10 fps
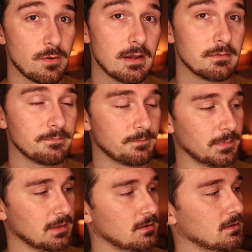well.
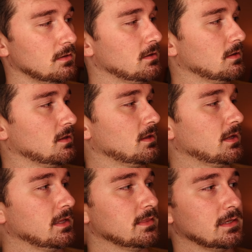
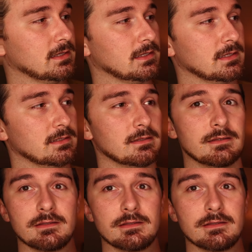And then